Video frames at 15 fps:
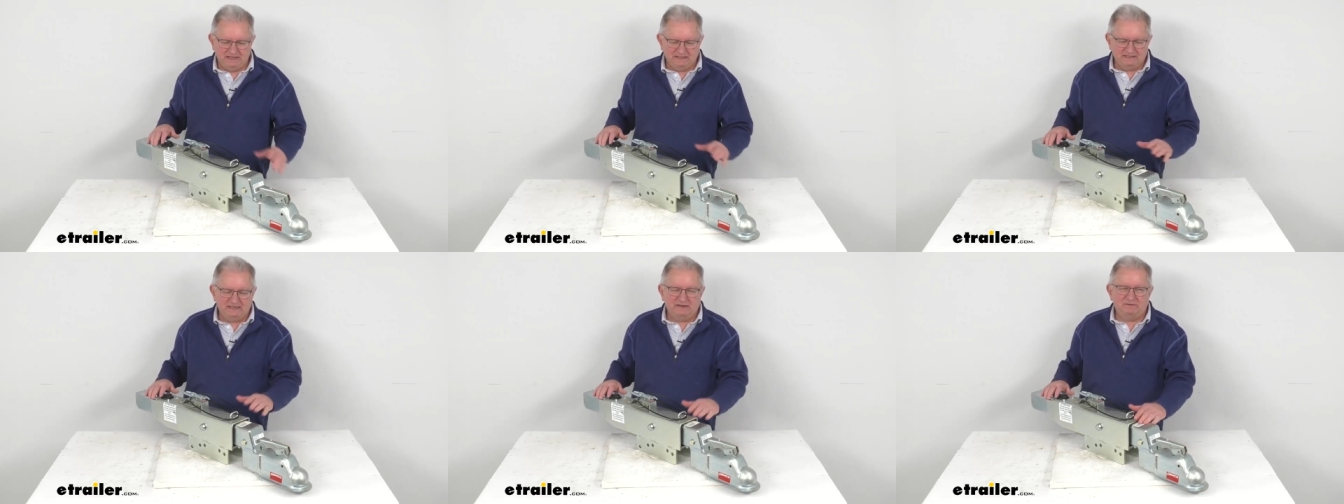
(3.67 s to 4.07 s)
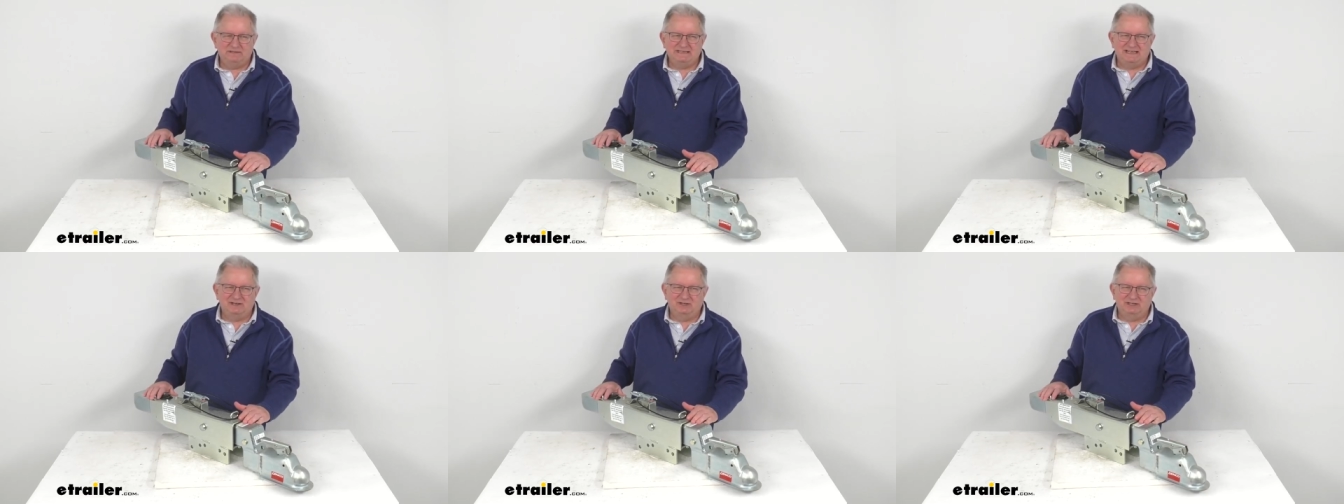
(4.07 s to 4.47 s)
Today we're going to
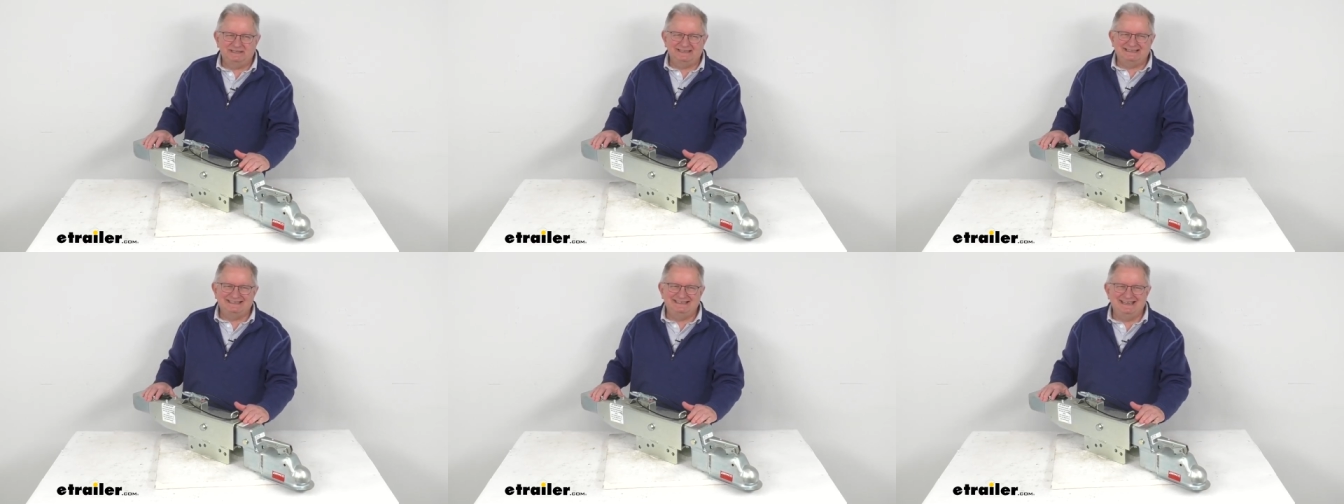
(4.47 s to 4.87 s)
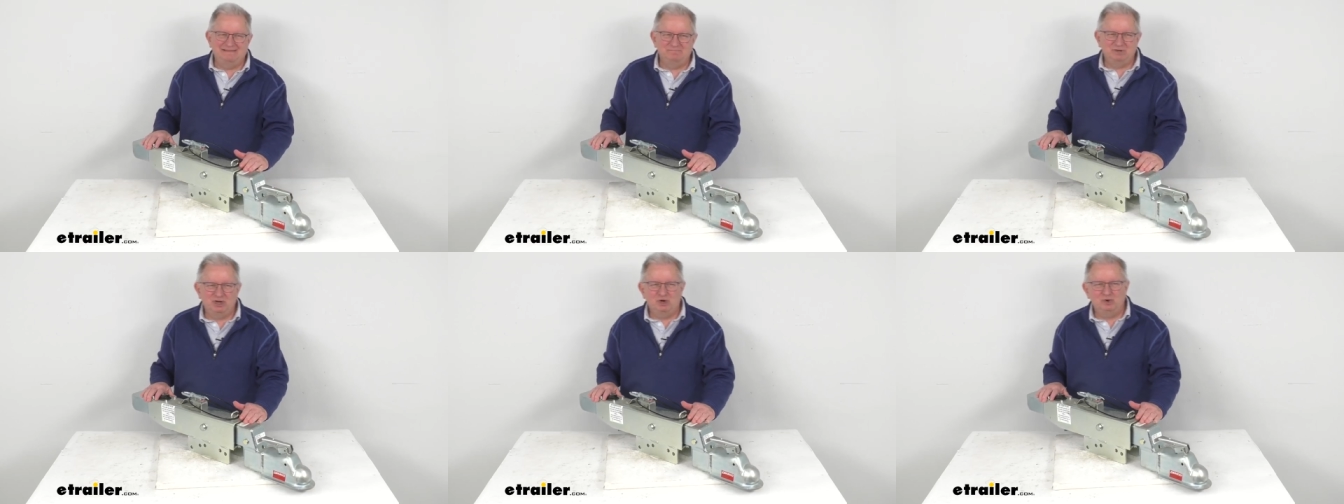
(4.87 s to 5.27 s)
take a look at this
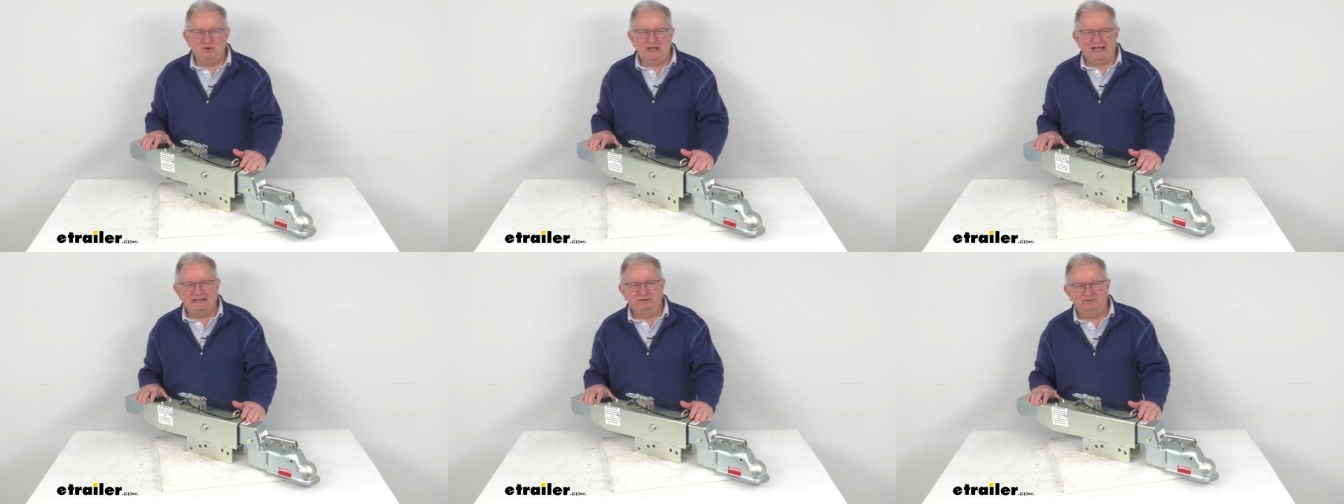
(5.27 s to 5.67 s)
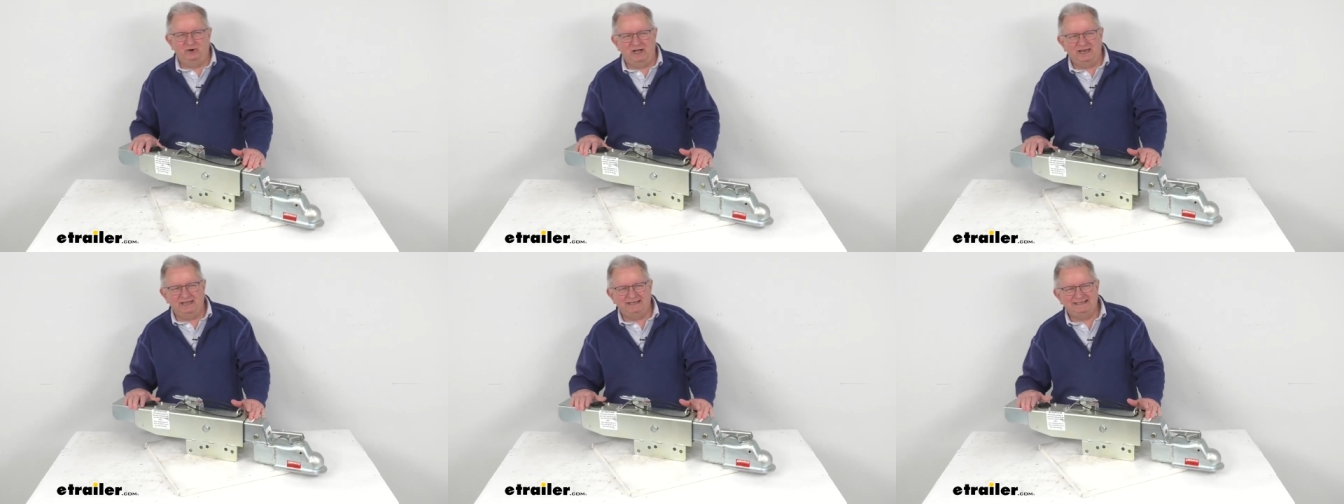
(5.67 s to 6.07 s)
Demco
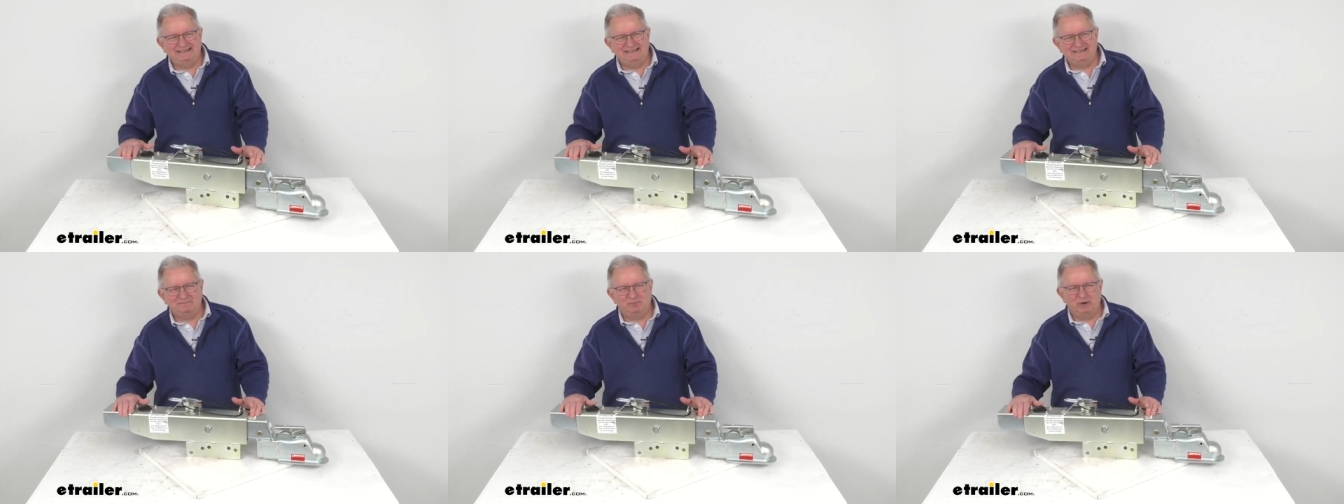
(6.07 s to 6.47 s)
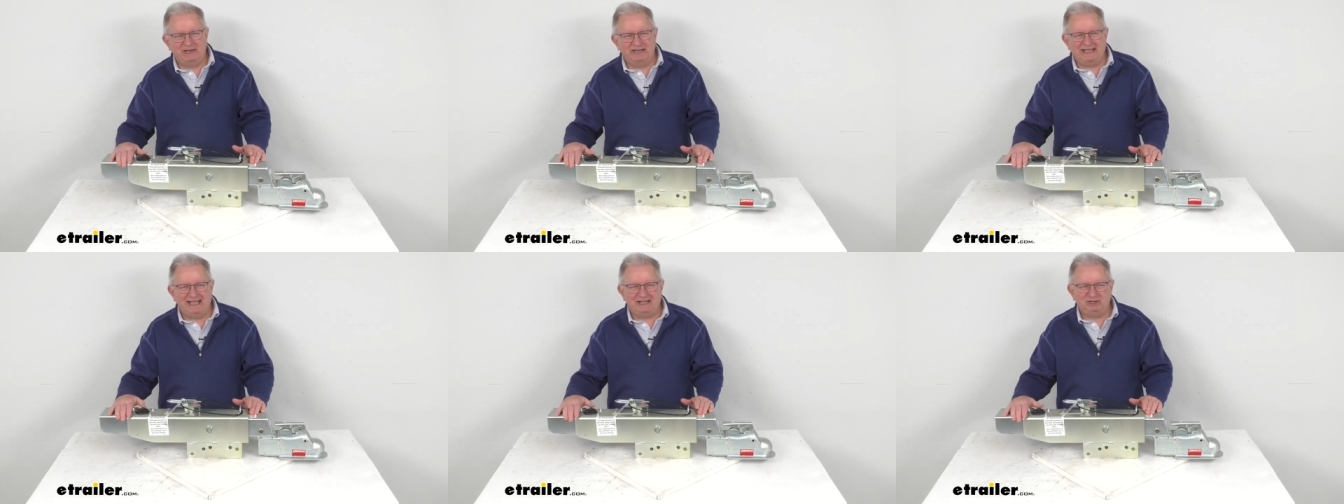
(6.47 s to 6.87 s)
hydraulic disc
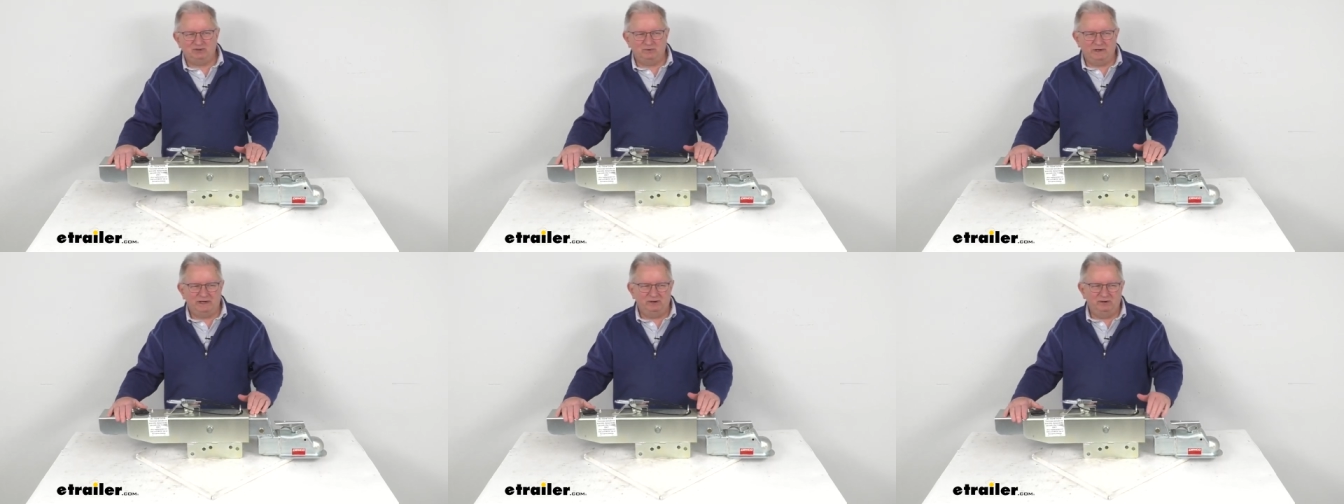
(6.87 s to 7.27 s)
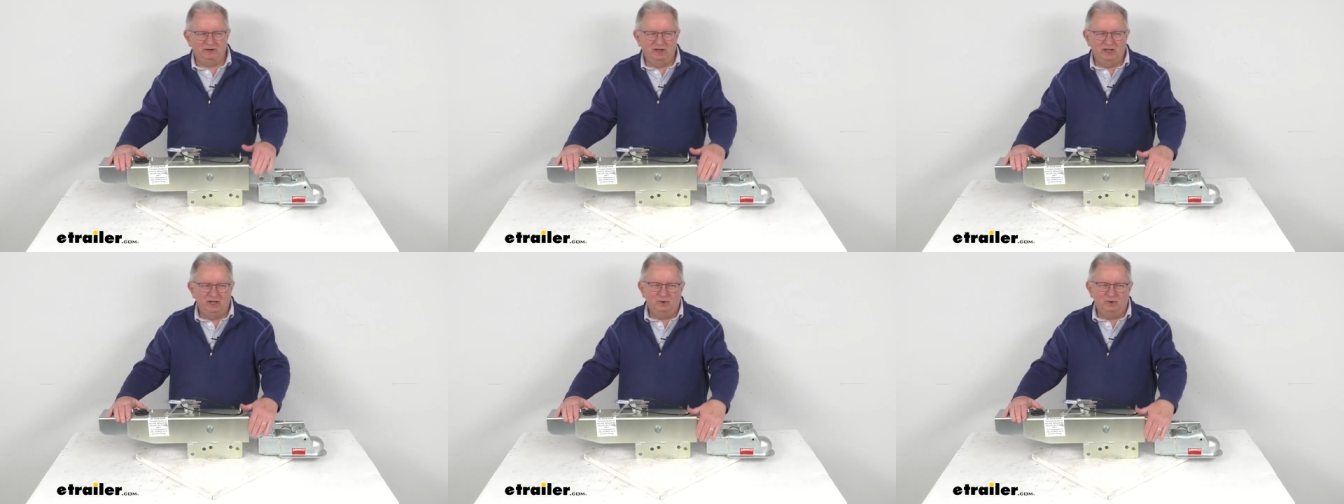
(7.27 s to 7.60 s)
brake actuator